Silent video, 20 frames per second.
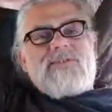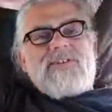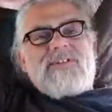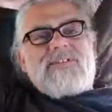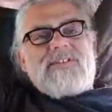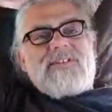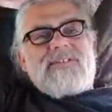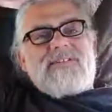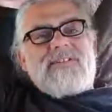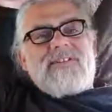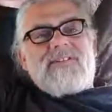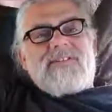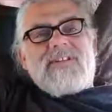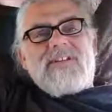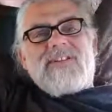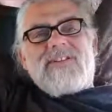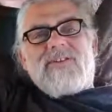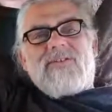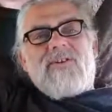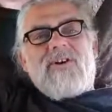distancing
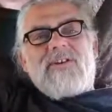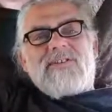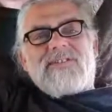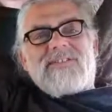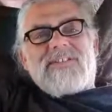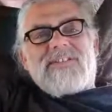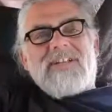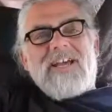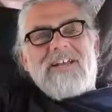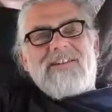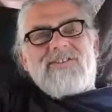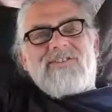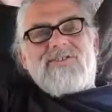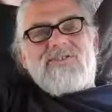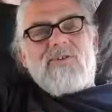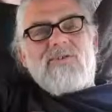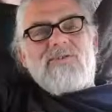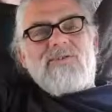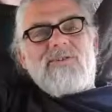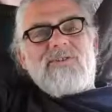thing. They're all standing
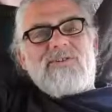shoulder